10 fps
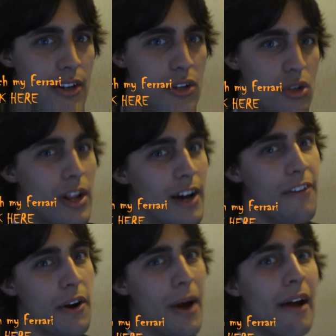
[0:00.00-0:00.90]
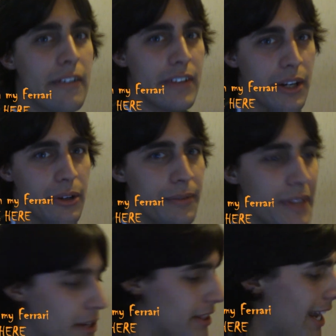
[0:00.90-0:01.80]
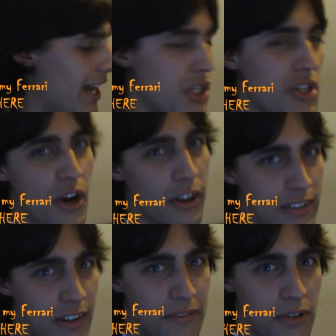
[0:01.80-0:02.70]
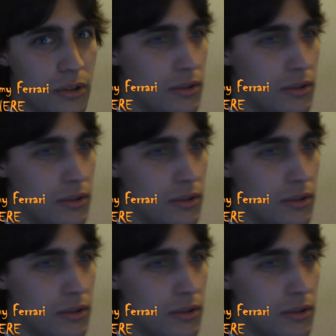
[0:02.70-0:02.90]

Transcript: to the Ferrari video that I shot a few